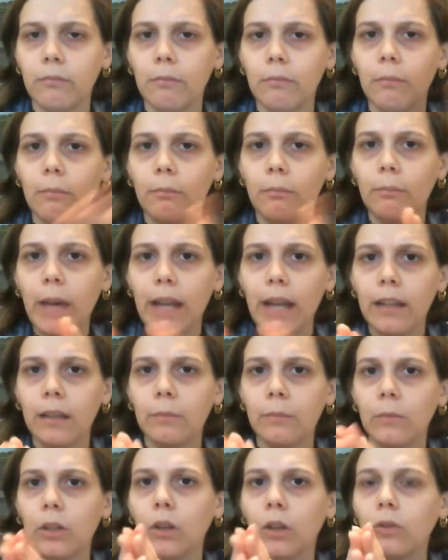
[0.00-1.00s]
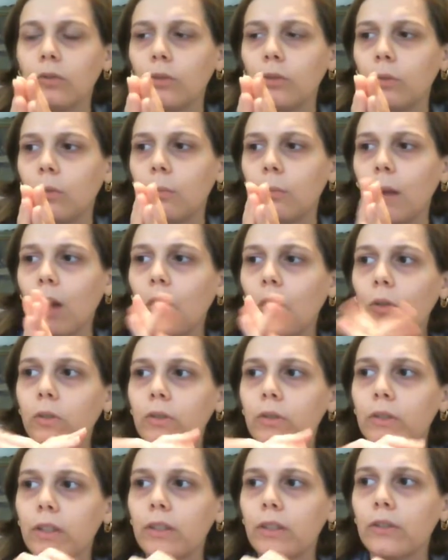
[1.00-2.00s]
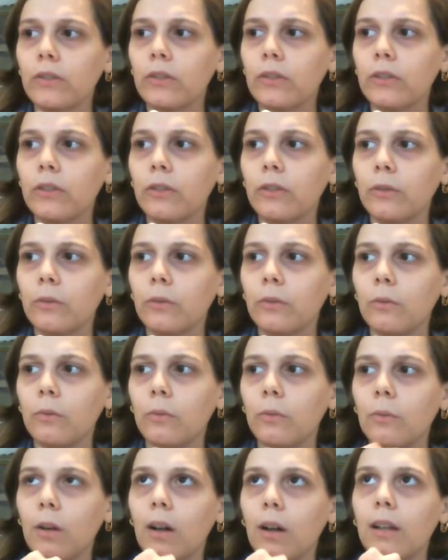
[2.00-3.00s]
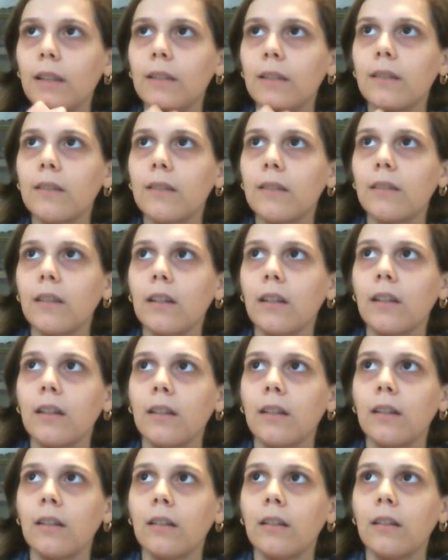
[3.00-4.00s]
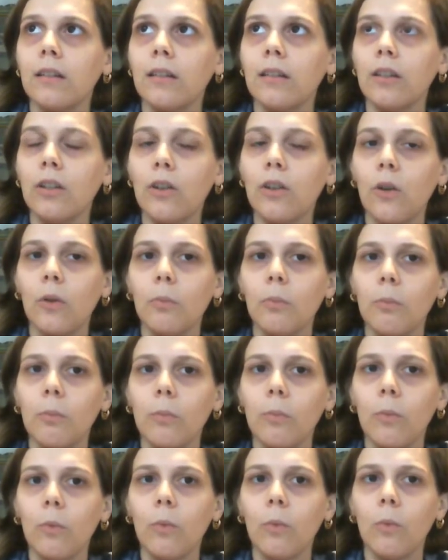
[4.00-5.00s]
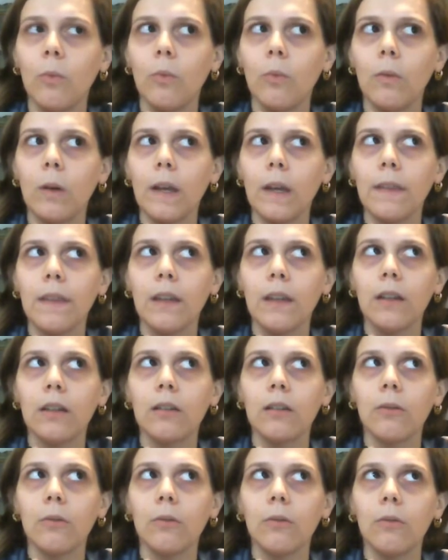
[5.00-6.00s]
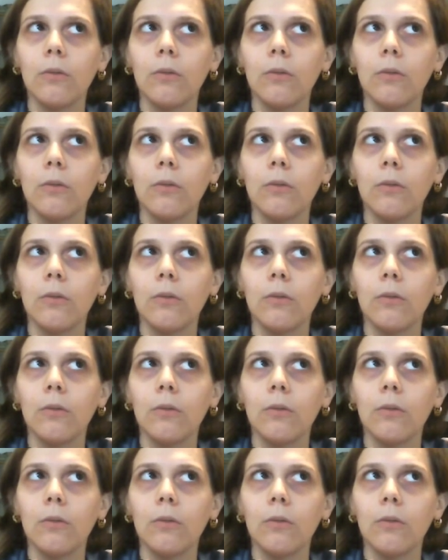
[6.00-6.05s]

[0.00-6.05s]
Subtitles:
met him. My older sister was you know, I think